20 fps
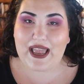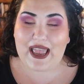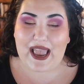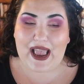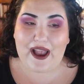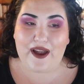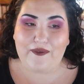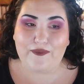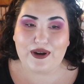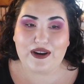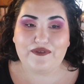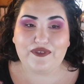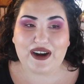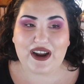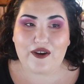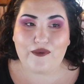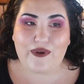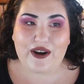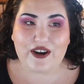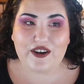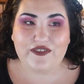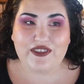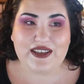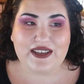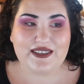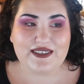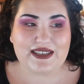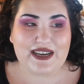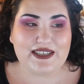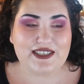And whenever I wear
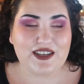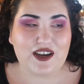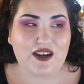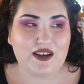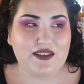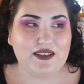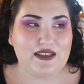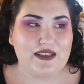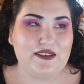this, I saw